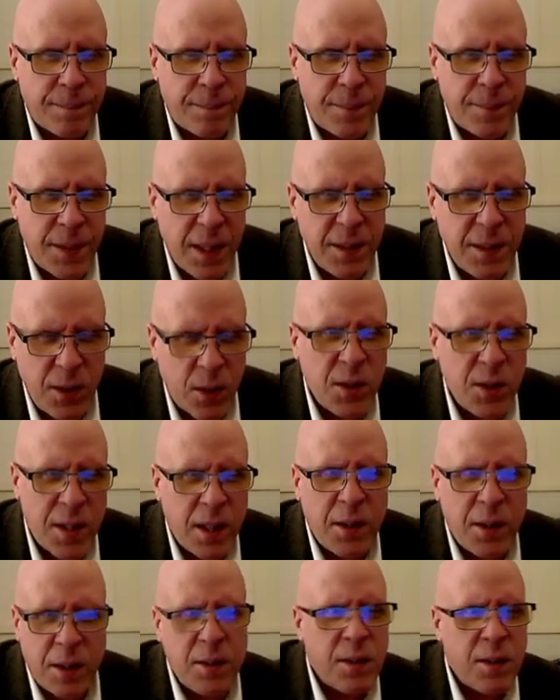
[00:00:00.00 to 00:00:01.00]
that turns
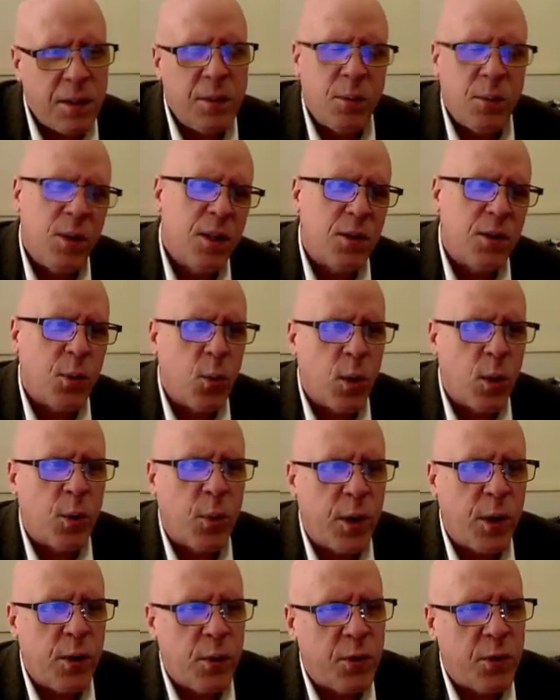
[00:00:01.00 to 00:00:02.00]
out it's a word we
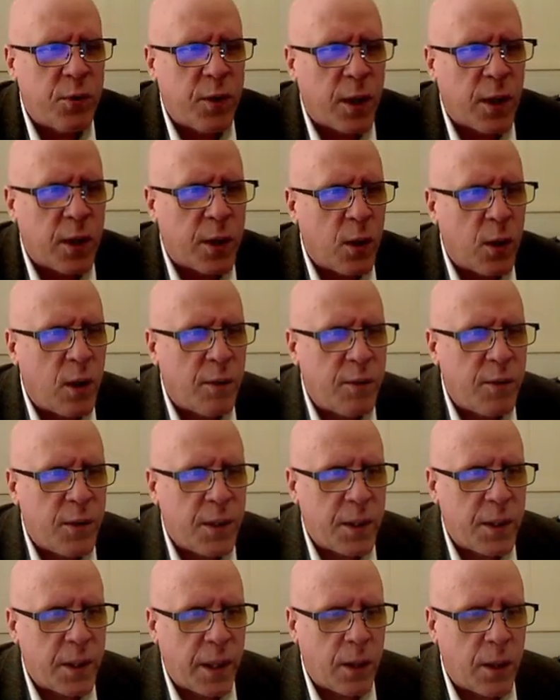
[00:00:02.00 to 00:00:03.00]
use fairly often
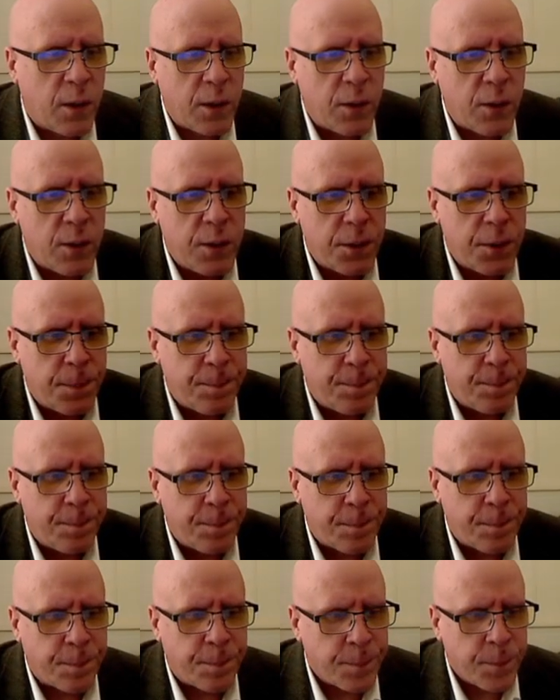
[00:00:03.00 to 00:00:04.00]
in calculus.
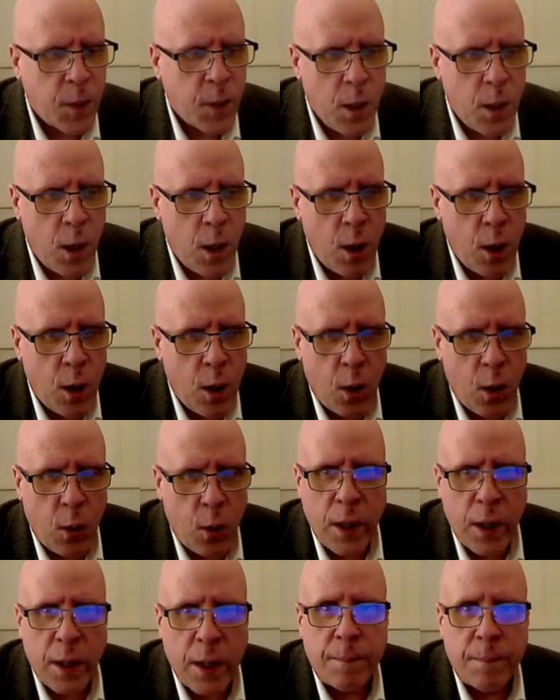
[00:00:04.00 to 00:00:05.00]

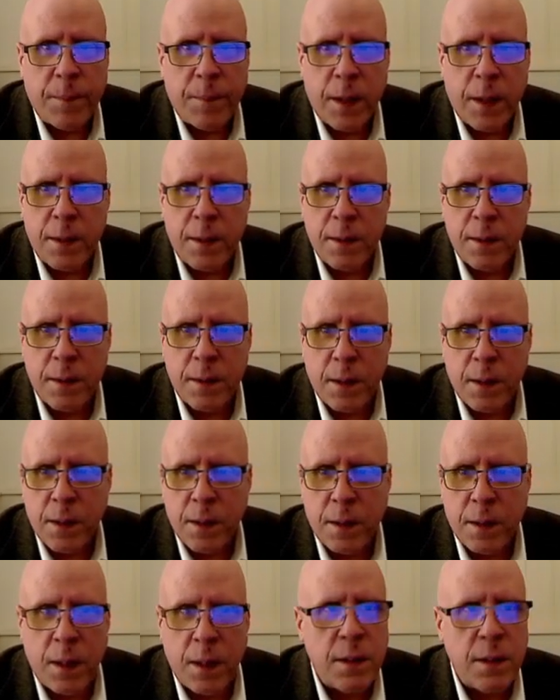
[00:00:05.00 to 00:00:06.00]
Okay,
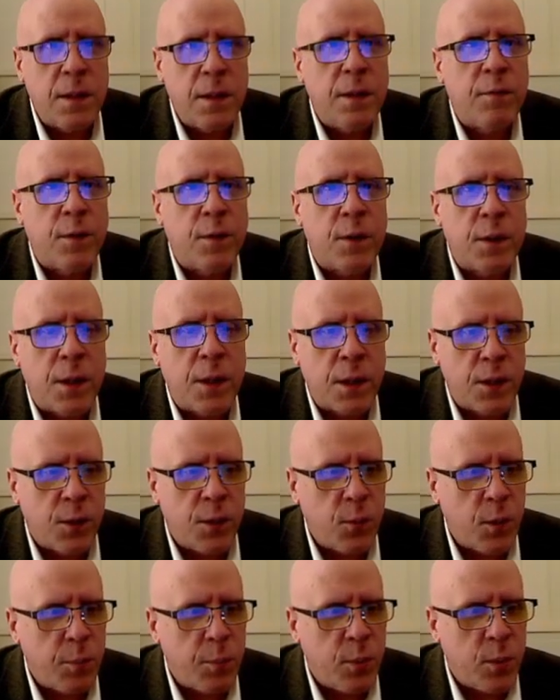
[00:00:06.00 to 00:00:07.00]
that's it for section
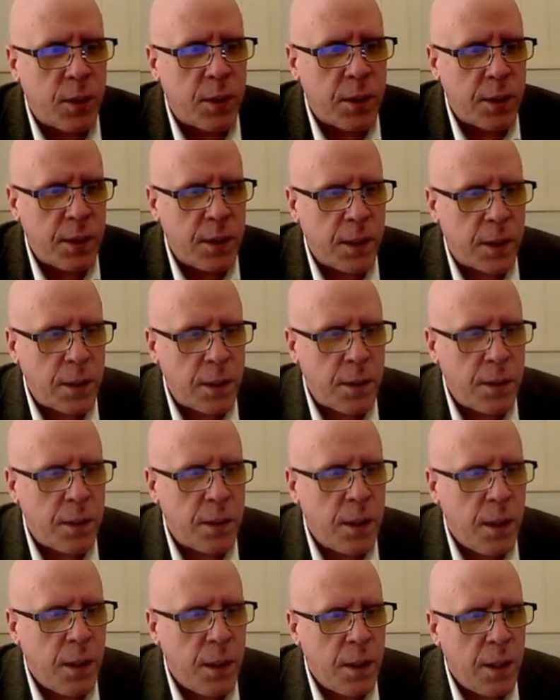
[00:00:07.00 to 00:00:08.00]
1.6.
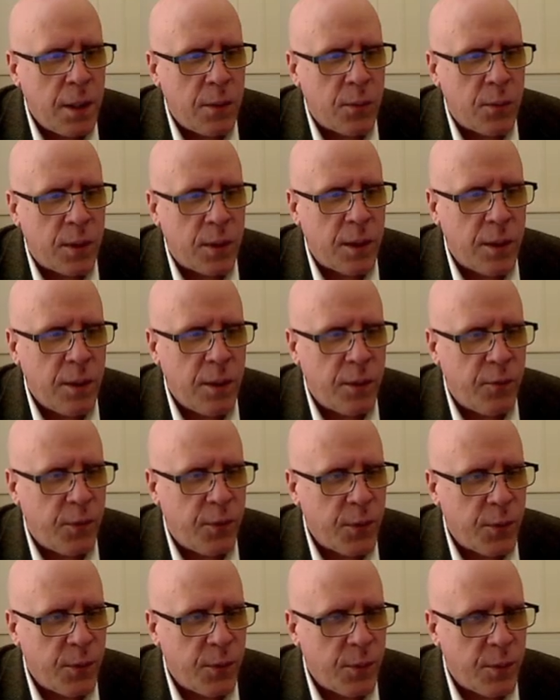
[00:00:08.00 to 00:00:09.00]
If
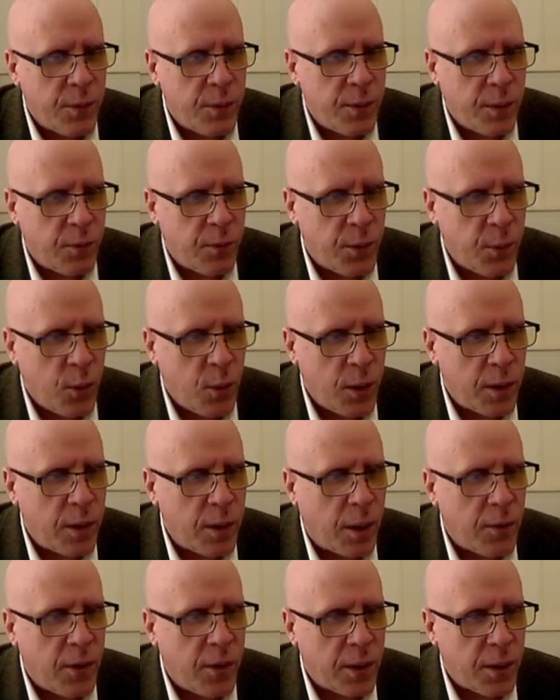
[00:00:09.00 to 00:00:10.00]
you want, I
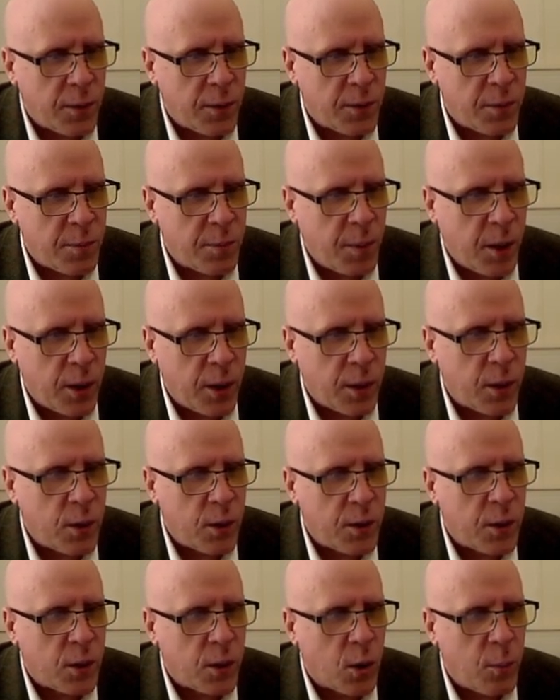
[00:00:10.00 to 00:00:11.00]
think it's probably good
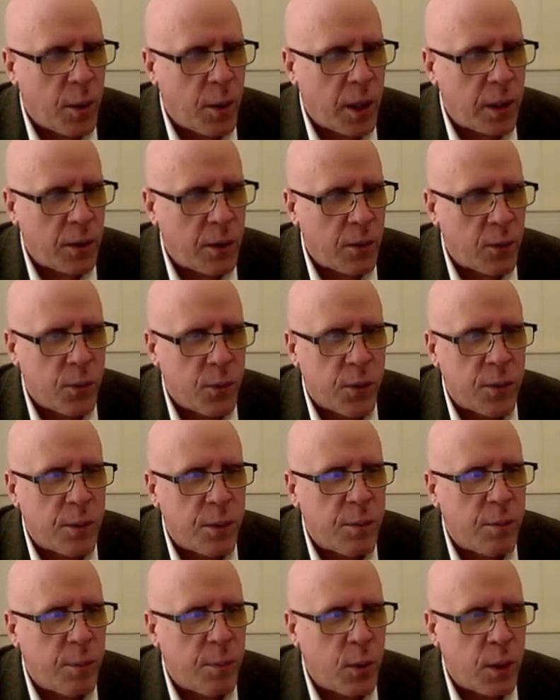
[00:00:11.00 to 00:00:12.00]
to go back through the
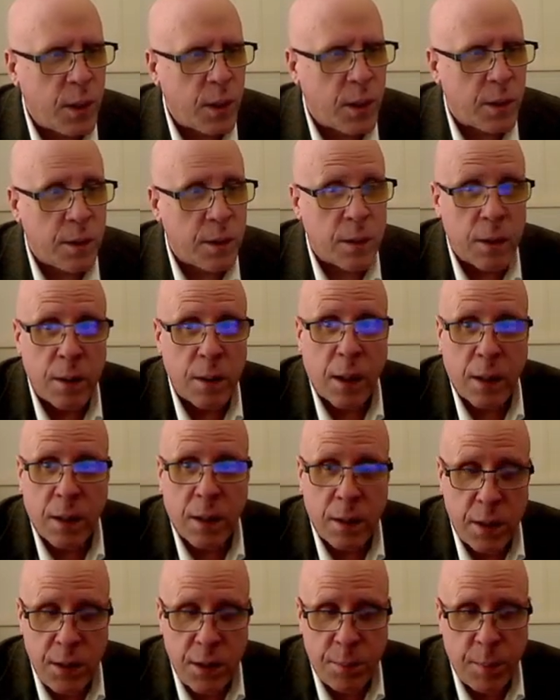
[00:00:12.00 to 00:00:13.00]
book and at
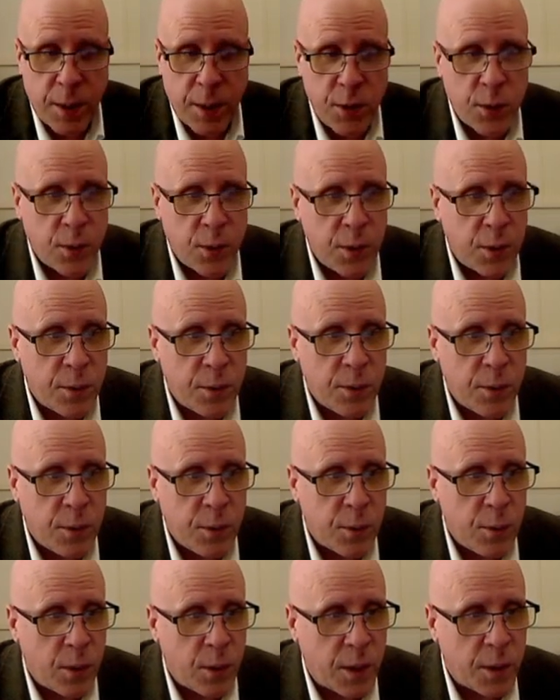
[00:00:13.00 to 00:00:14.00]
least make sure you
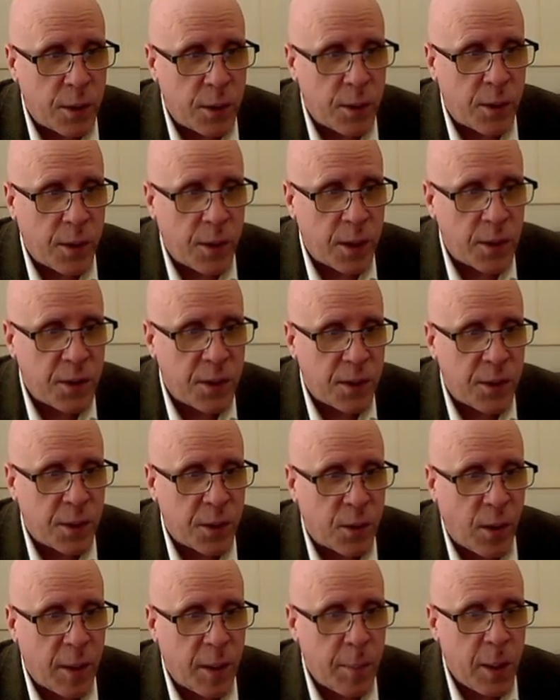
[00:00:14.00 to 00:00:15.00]
look at the things in the
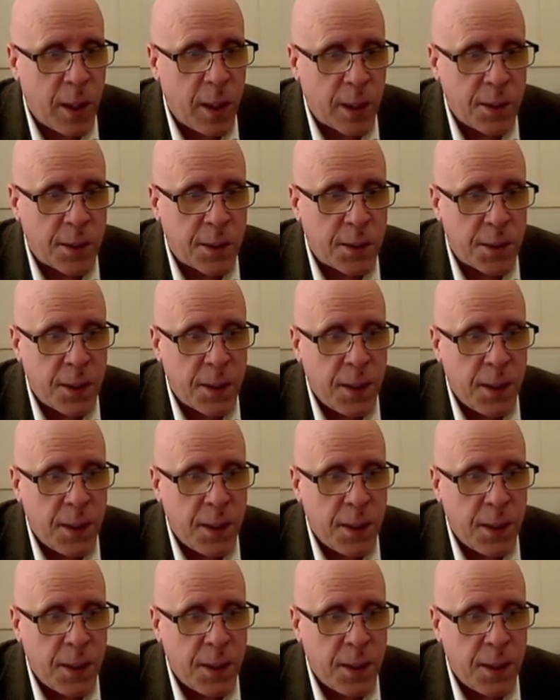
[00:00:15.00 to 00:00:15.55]
gray boxes,